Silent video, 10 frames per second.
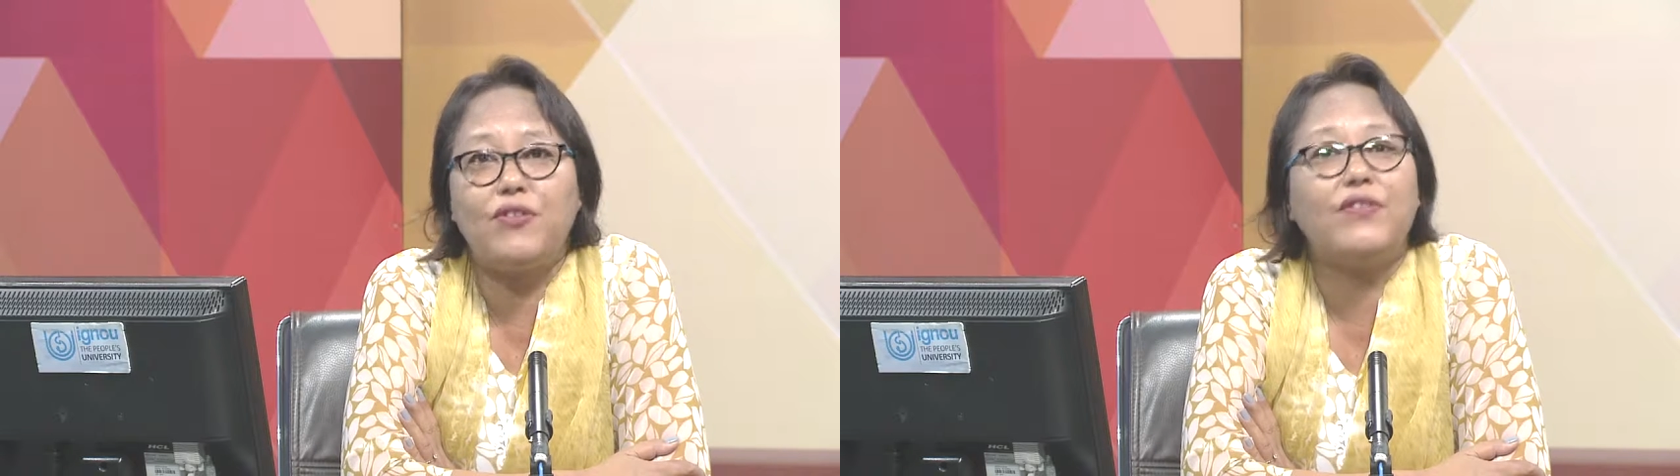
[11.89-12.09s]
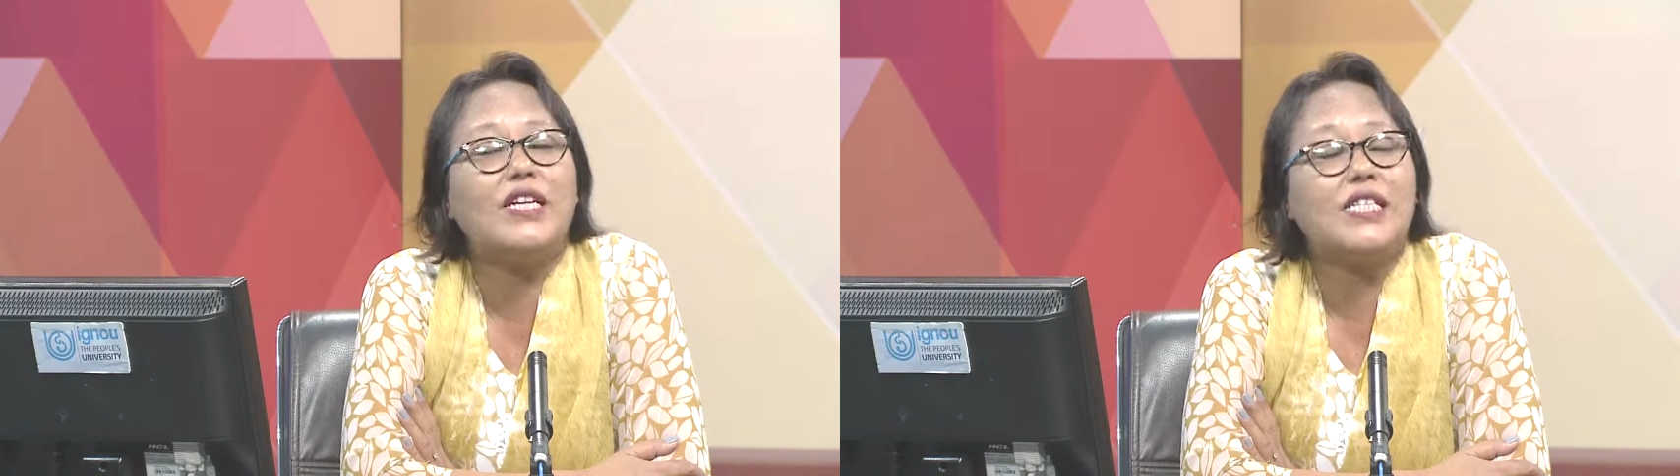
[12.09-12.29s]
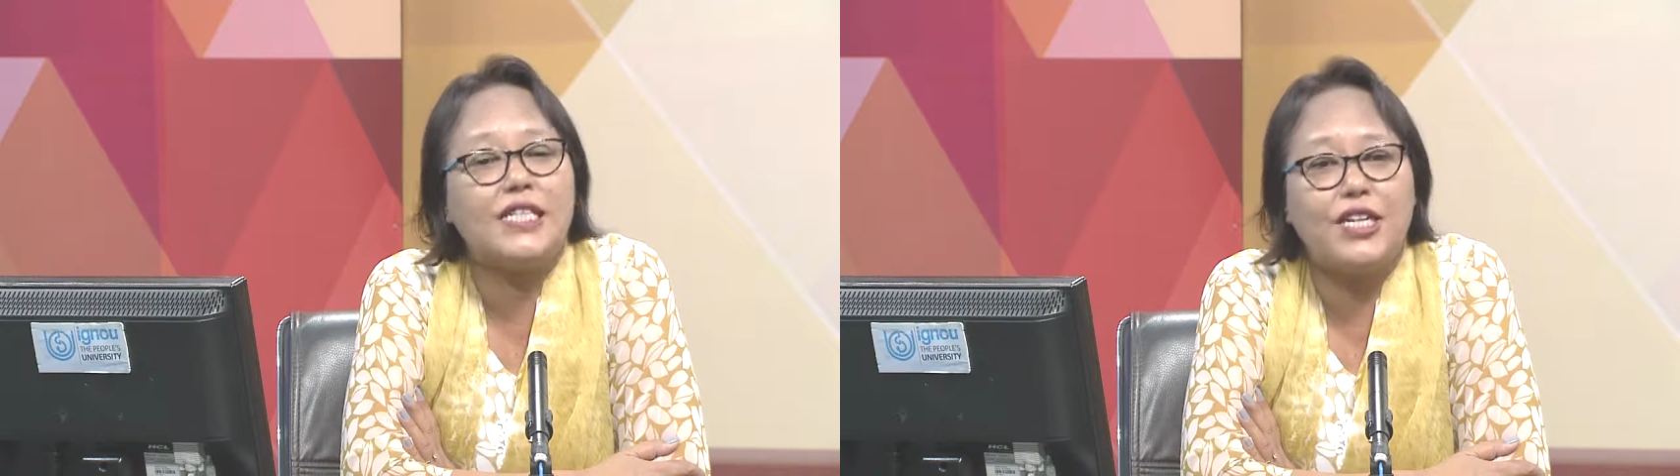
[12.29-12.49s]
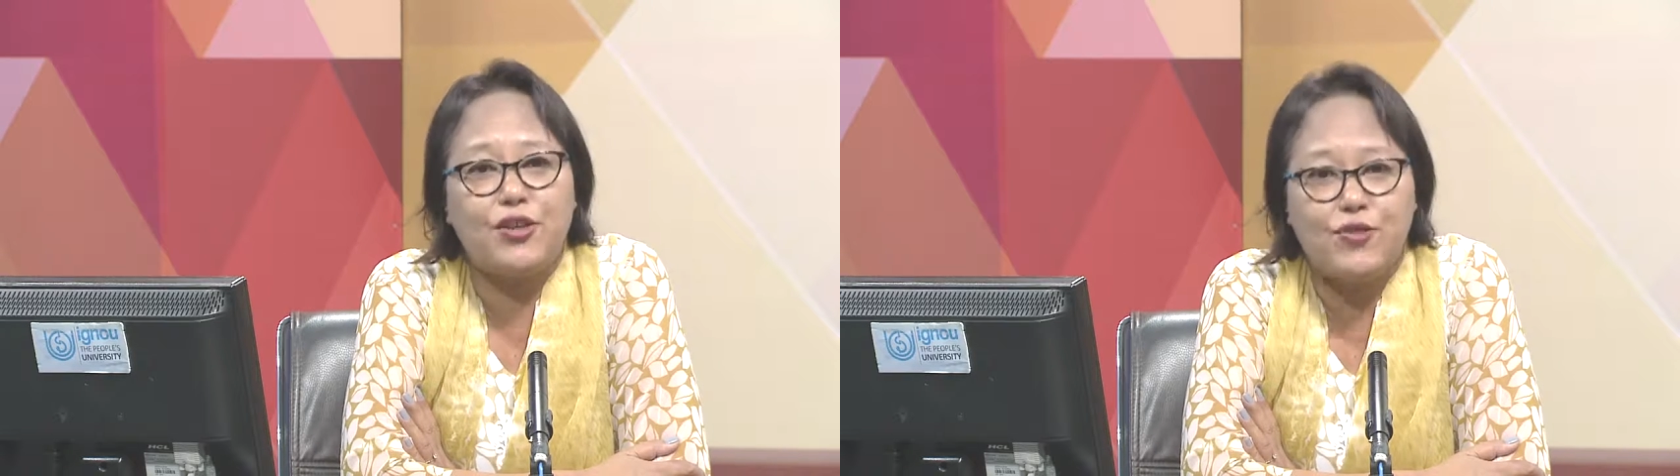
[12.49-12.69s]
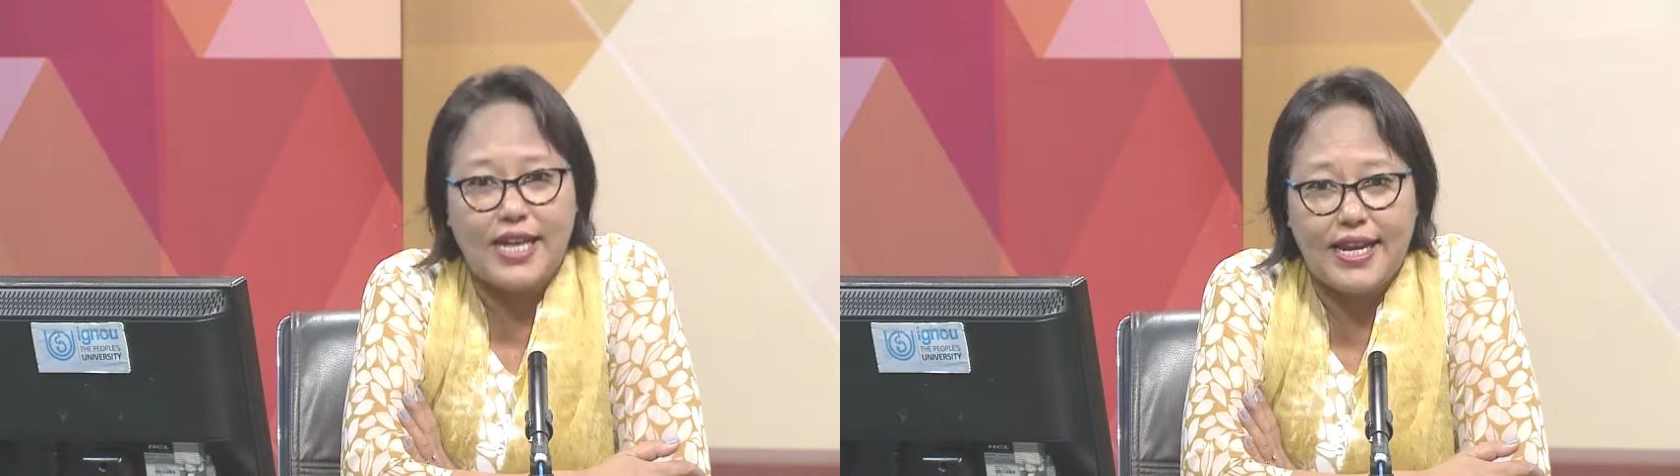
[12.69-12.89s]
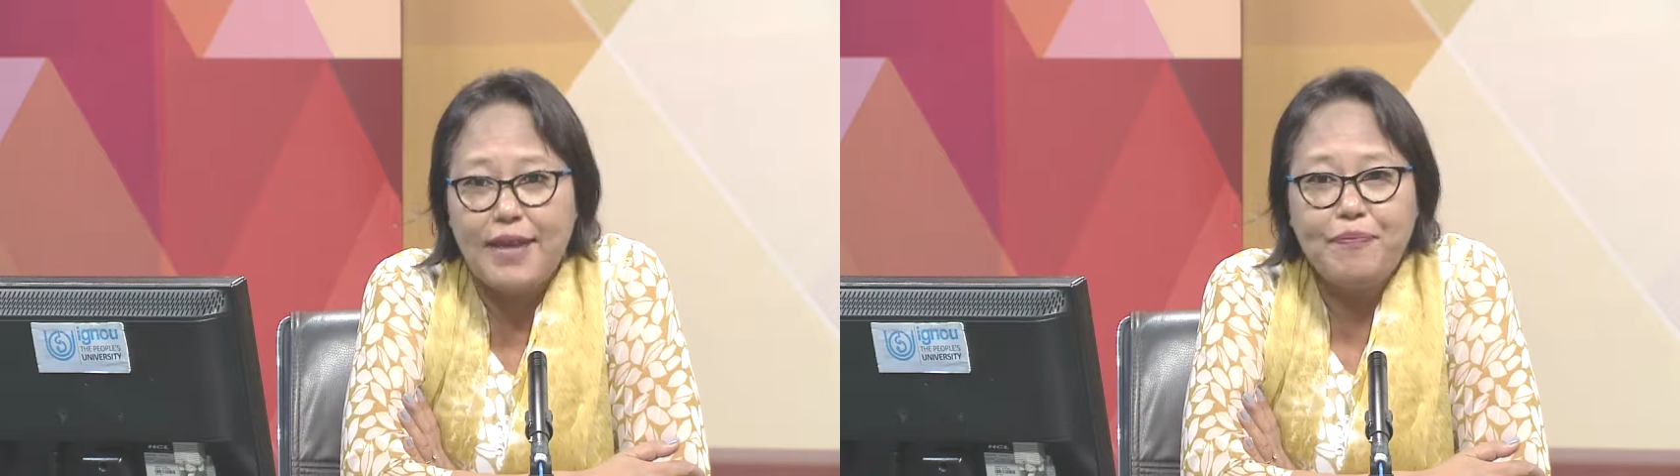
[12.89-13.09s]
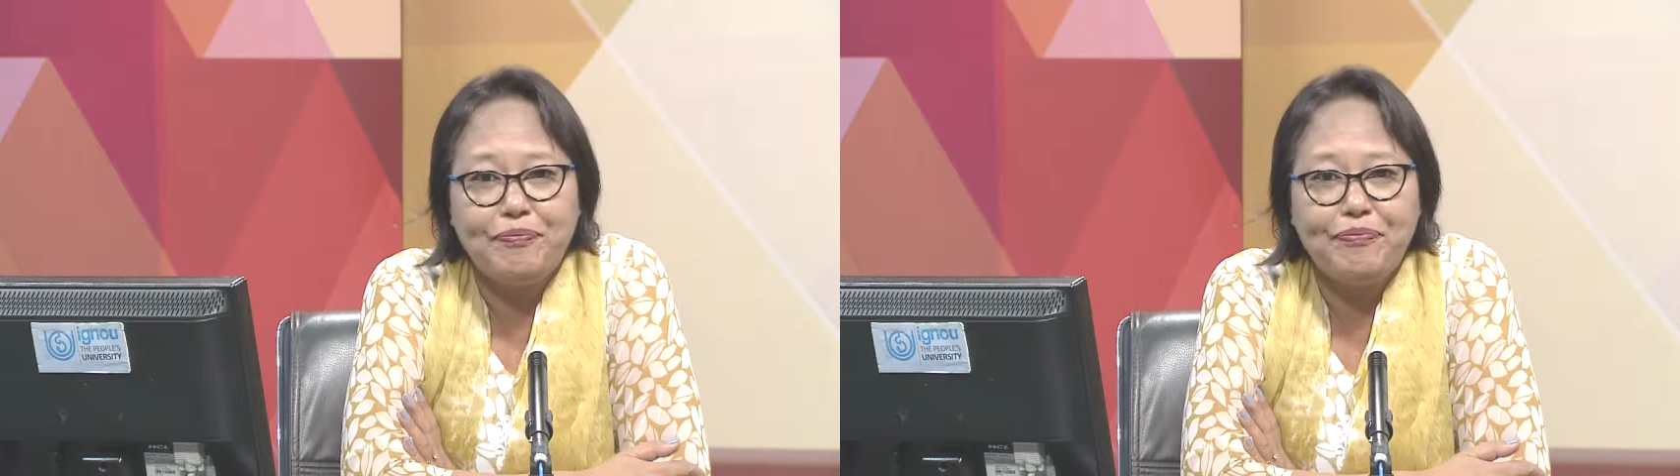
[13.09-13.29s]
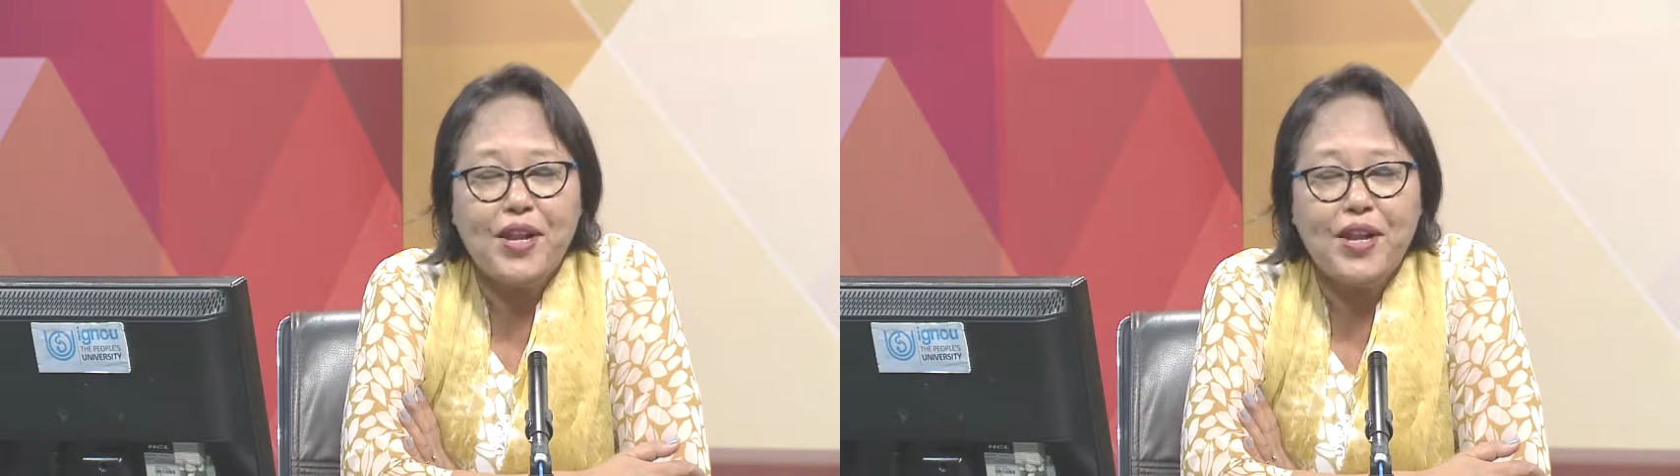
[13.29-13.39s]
University, New Delhi.